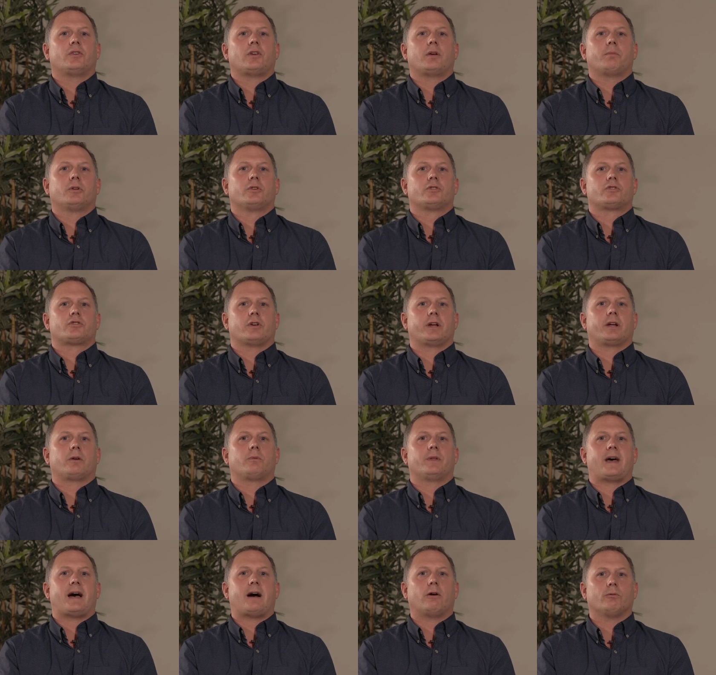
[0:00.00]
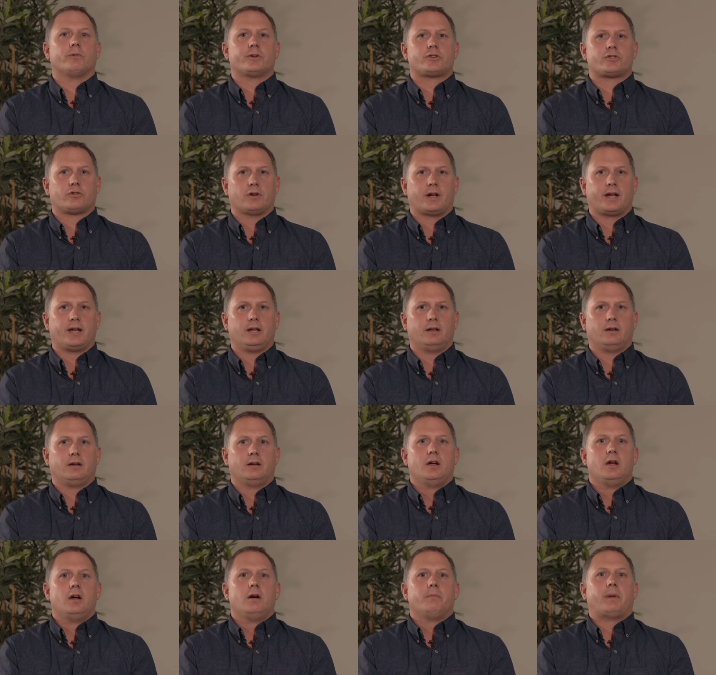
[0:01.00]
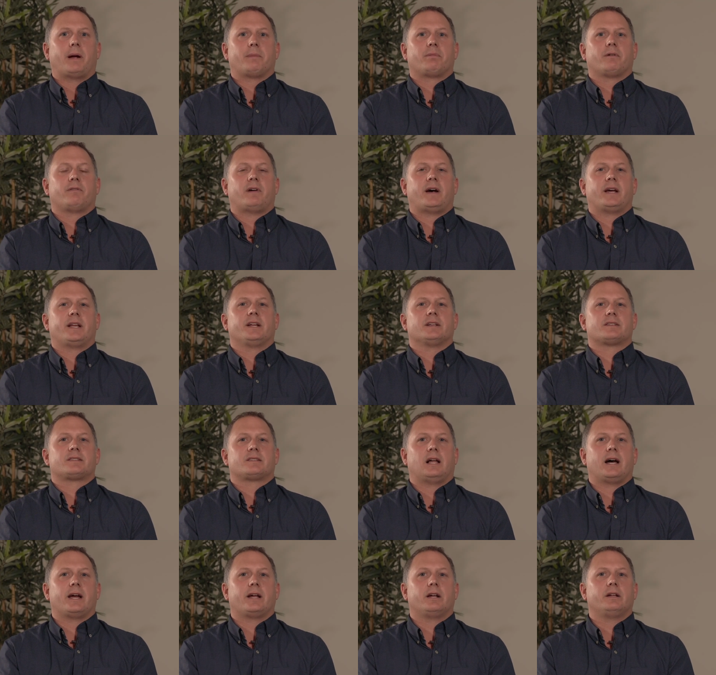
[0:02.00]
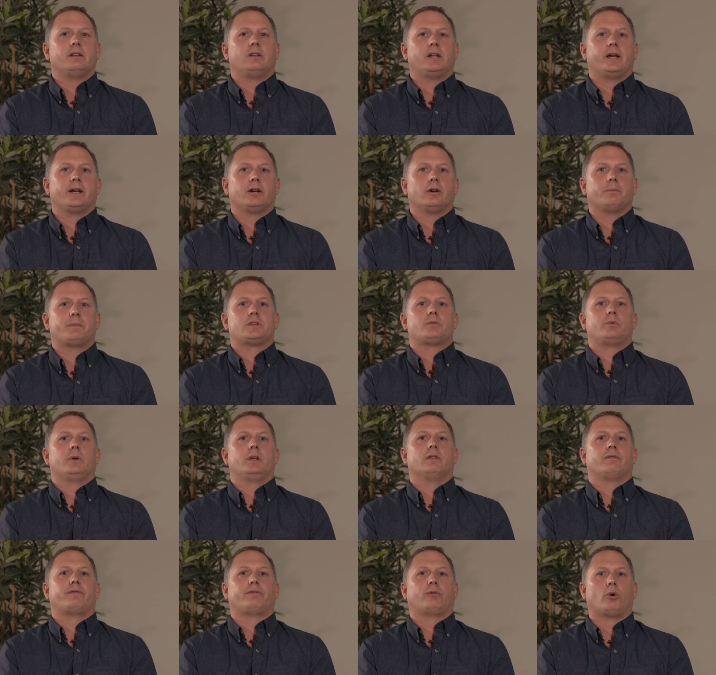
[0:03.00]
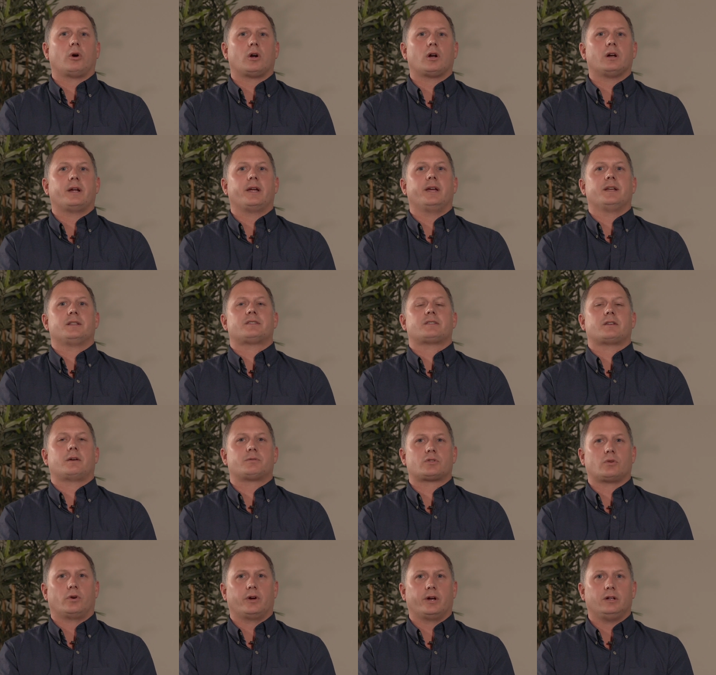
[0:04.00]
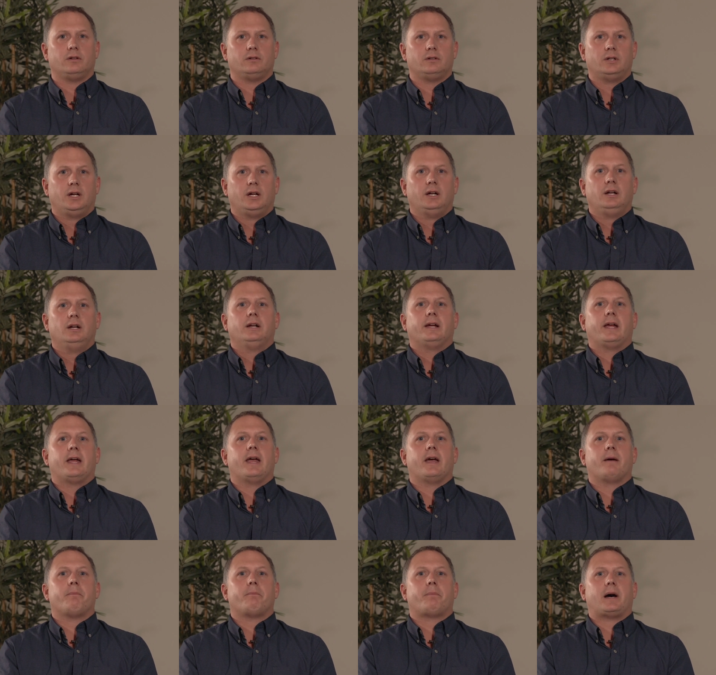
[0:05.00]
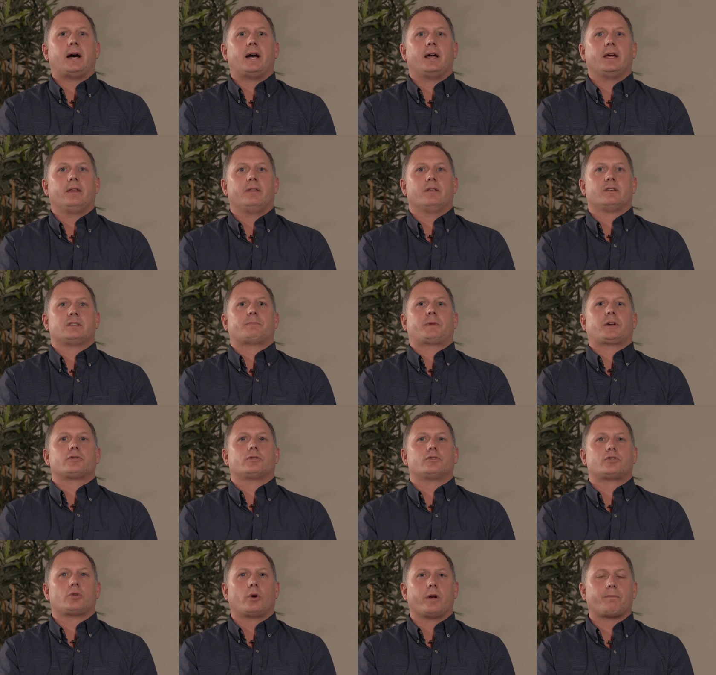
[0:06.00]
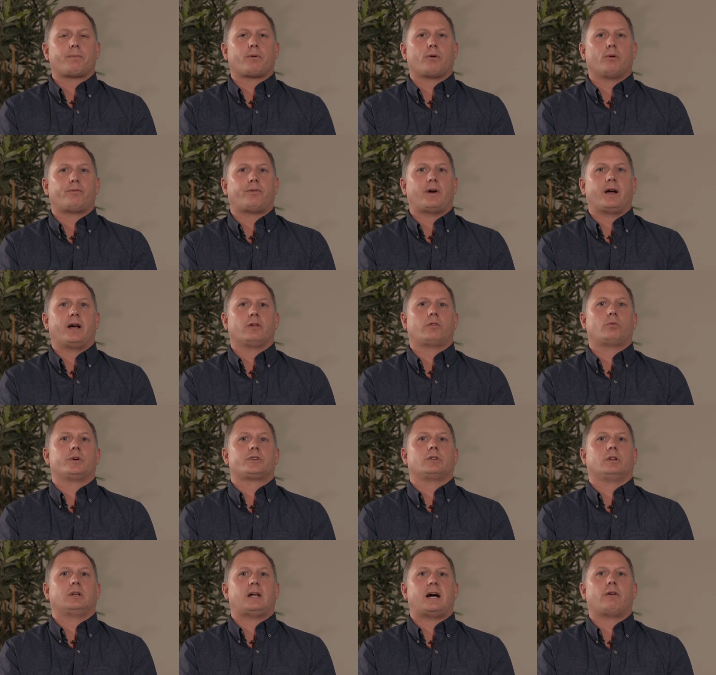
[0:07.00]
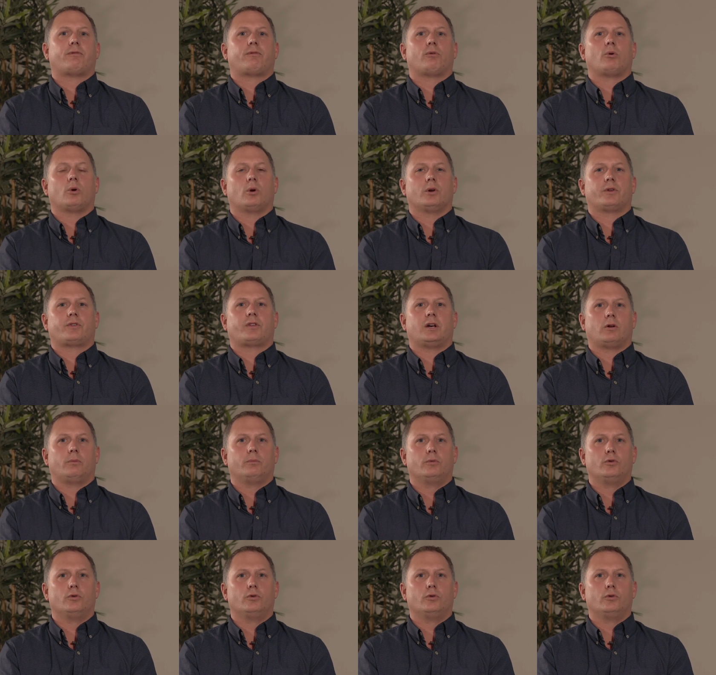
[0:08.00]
is able to shrink without restraint by providing a sliding layer between the floor and subsoil and by the special joint profiles which allow for horizontal